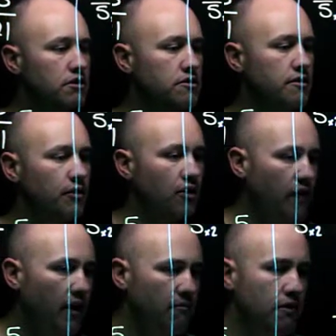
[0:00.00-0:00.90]
something like
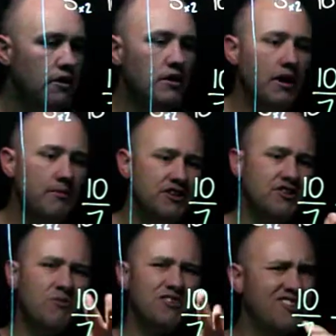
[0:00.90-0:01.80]
that. Okay, but this
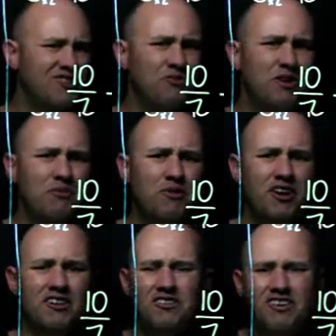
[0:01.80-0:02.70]
time I'm just going to talk about the
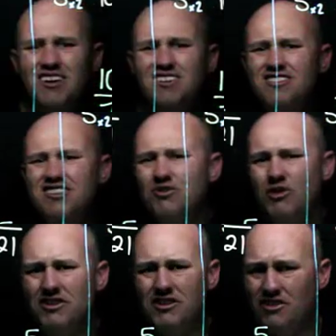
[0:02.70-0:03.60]
minus. The
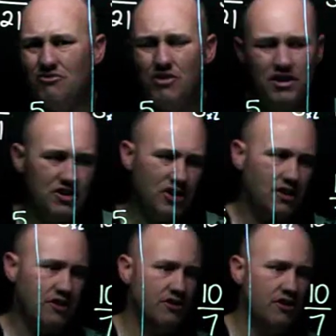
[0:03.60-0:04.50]
situation doesn't really
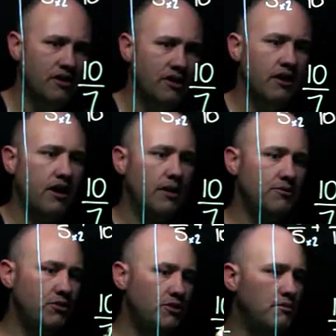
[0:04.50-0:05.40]
change.
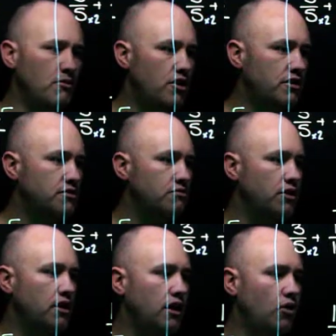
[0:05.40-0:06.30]
So with the minus,
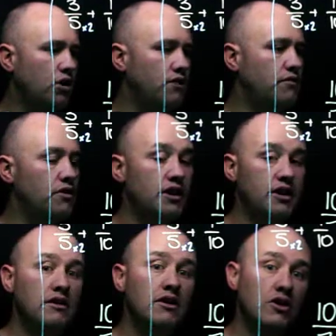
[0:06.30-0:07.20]
we are looking for
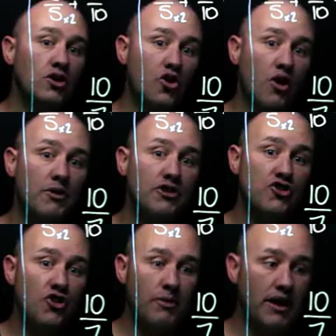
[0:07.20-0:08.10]
the common
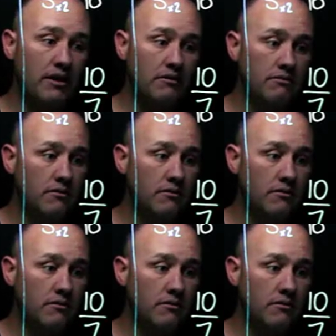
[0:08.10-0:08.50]
denominator,